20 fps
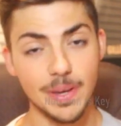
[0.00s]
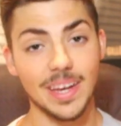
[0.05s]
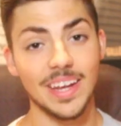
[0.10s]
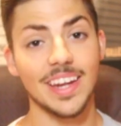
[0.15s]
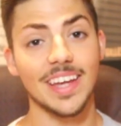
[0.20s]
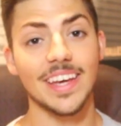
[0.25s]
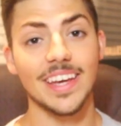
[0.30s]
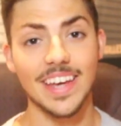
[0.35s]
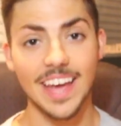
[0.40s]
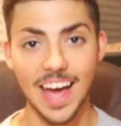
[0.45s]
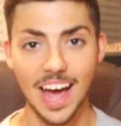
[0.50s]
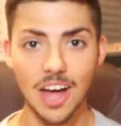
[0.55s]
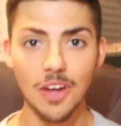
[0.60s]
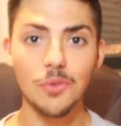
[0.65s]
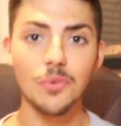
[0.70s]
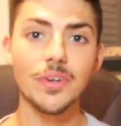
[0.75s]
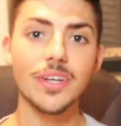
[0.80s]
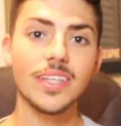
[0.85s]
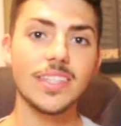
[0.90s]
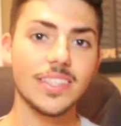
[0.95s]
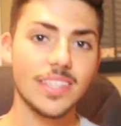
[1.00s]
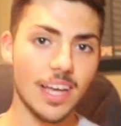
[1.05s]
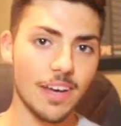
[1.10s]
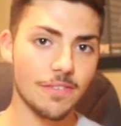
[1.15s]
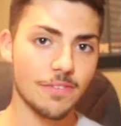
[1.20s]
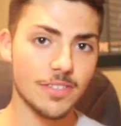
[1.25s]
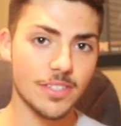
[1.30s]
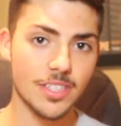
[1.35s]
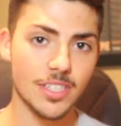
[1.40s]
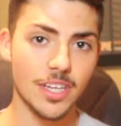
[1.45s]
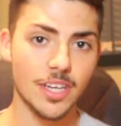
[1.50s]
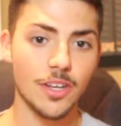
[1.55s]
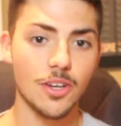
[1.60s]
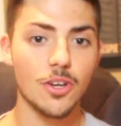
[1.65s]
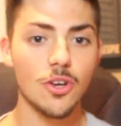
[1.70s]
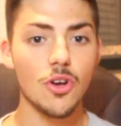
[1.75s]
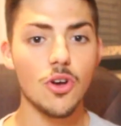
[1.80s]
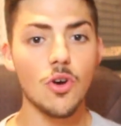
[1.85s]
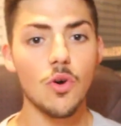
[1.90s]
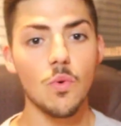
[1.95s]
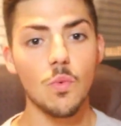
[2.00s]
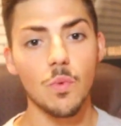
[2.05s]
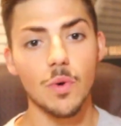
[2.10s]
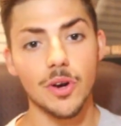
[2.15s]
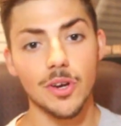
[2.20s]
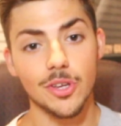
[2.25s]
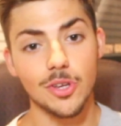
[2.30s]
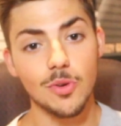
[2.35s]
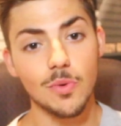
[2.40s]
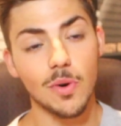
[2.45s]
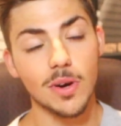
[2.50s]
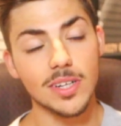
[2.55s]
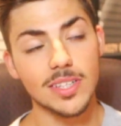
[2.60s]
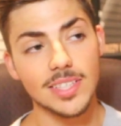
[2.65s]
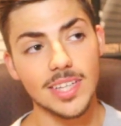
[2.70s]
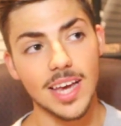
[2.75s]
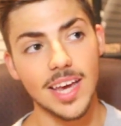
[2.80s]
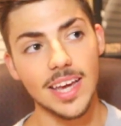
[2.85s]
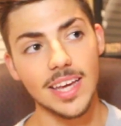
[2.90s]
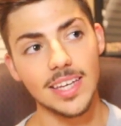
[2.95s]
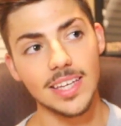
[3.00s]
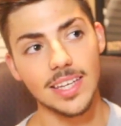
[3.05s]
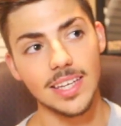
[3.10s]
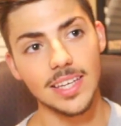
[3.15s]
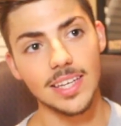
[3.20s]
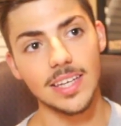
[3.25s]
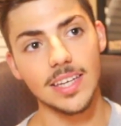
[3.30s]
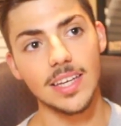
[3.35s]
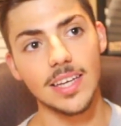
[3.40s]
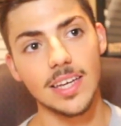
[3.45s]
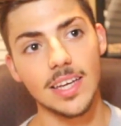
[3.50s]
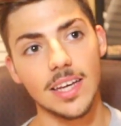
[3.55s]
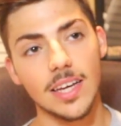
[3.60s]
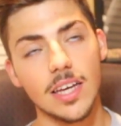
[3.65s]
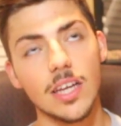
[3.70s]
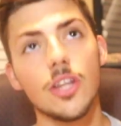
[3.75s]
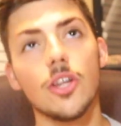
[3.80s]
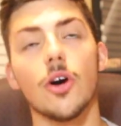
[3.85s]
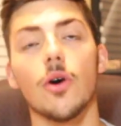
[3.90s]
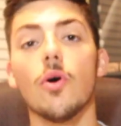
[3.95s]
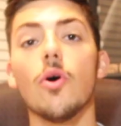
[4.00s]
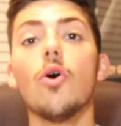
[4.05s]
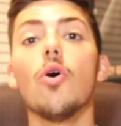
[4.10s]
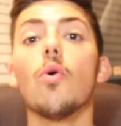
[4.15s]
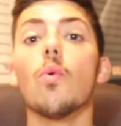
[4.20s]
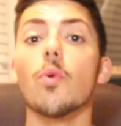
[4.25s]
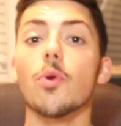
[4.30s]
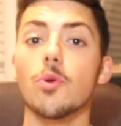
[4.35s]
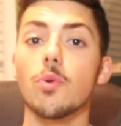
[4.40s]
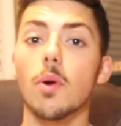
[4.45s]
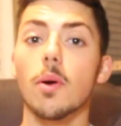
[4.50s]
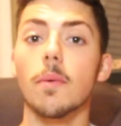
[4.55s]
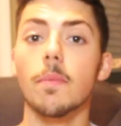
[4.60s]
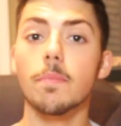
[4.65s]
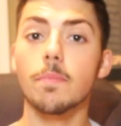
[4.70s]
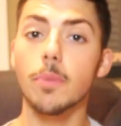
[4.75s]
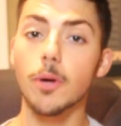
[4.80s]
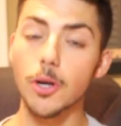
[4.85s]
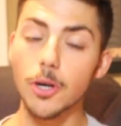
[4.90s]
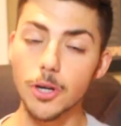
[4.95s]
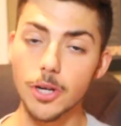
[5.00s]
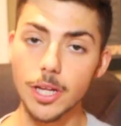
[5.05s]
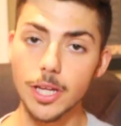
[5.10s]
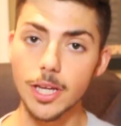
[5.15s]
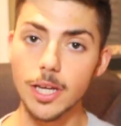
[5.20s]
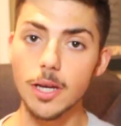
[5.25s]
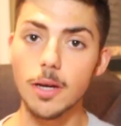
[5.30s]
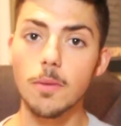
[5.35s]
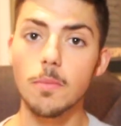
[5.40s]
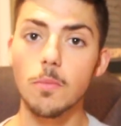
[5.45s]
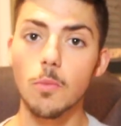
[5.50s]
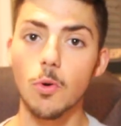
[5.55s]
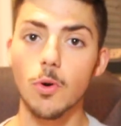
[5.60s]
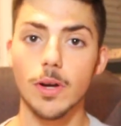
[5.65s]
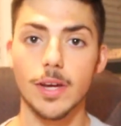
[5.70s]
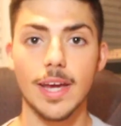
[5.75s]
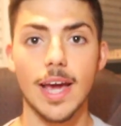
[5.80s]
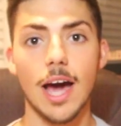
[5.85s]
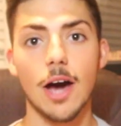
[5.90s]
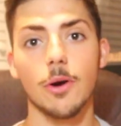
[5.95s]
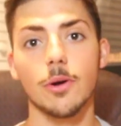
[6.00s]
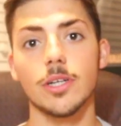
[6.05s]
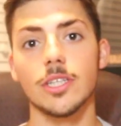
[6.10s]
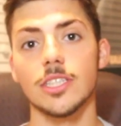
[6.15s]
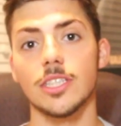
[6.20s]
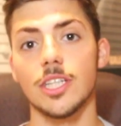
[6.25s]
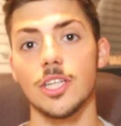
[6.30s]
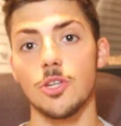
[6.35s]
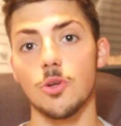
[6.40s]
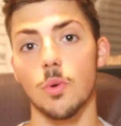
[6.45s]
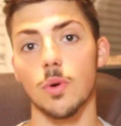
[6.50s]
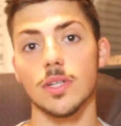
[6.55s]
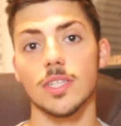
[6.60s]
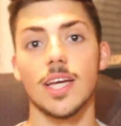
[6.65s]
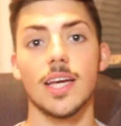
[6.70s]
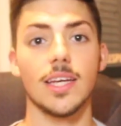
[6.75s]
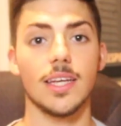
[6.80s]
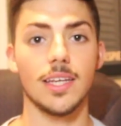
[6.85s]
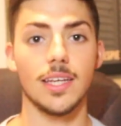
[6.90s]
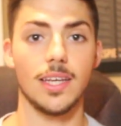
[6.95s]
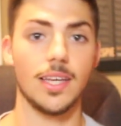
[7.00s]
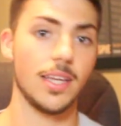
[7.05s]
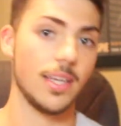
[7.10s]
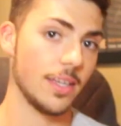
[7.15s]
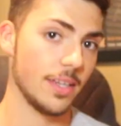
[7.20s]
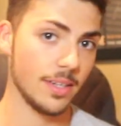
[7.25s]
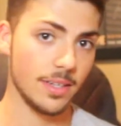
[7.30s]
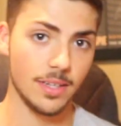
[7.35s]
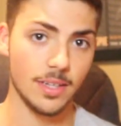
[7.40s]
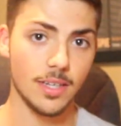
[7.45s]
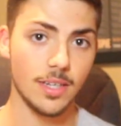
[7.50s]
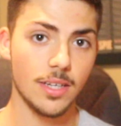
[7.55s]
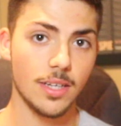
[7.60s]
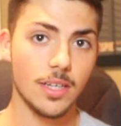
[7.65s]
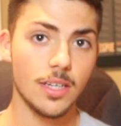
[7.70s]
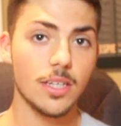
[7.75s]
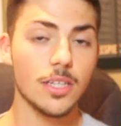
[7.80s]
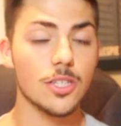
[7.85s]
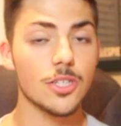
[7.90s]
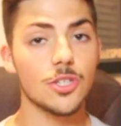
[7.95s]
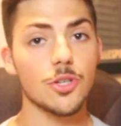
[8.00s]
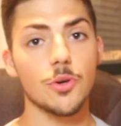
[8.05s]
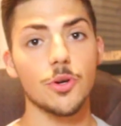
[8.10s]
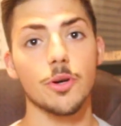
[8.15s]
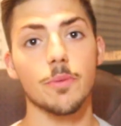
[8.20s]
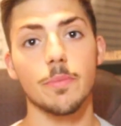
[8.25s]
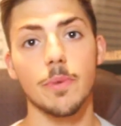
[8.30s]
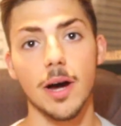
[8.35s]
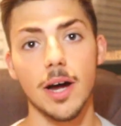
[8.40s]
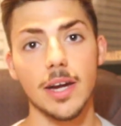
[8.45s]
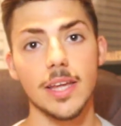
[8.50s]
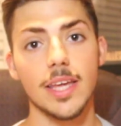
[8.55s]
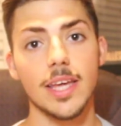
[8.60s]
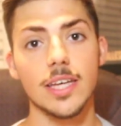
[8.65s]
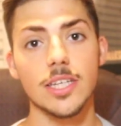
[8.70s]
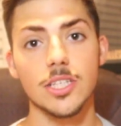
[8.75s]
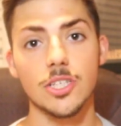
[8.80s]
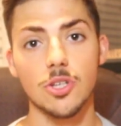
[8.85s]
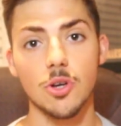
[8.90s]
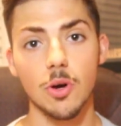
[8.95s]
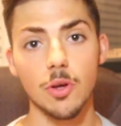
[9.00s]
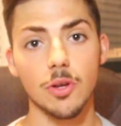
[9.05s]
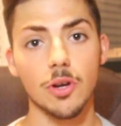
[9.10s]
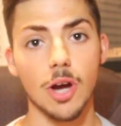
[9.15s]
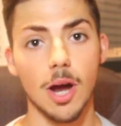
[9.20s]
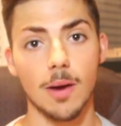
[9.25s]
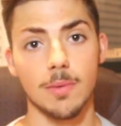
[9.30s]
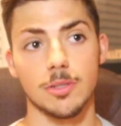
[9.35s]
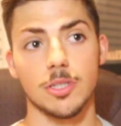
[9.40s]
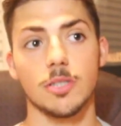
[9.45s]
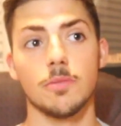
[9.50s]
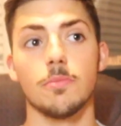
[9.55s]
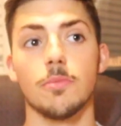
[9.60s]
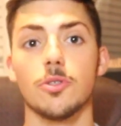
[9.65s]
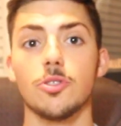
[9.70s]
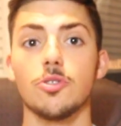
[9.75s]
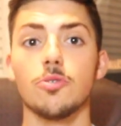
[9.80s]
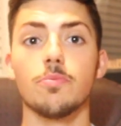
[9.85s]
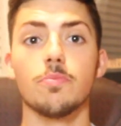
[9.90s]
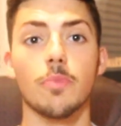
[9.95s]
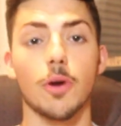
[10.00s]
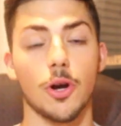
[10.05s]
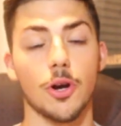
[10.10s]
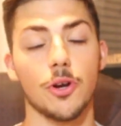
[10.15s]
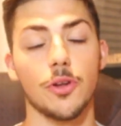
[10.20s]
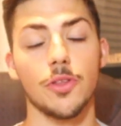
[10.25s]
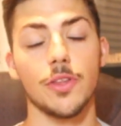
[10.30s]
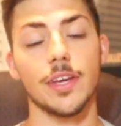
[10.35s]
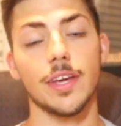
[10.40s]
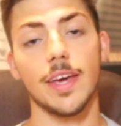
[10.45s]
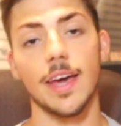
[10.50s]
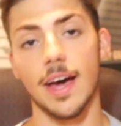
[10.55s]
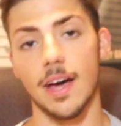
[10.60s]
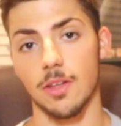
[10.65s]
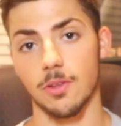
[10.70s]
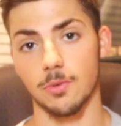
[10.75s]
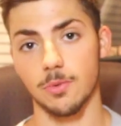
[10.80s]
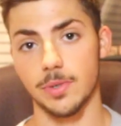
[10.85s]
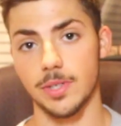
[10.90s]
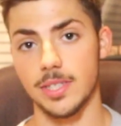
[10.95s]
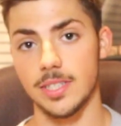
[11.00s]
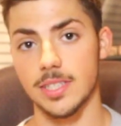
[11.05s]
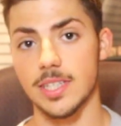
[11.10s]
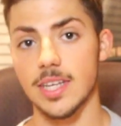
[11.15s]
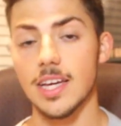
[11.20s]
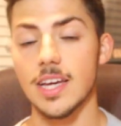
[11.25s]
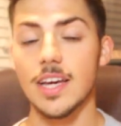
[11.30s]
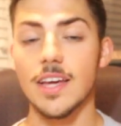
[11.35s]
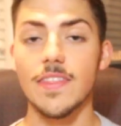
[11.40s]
being in a calorie deficit where you are taking where you are burning more calories than you are taking in. So your body has no other option but to burn the calories.